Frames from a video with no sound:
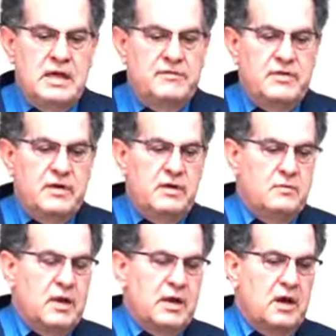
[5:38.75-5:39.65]
even
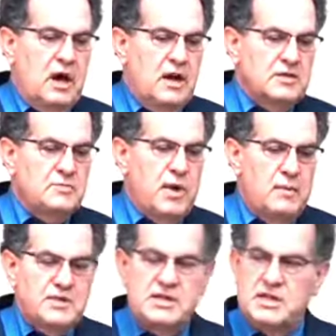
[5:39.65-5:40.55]
what God has
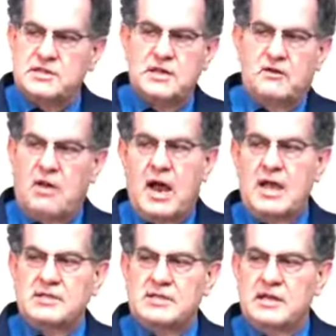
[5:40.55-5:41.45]
promised us in
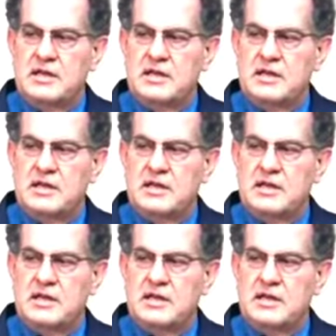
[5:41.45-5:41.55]
Christ,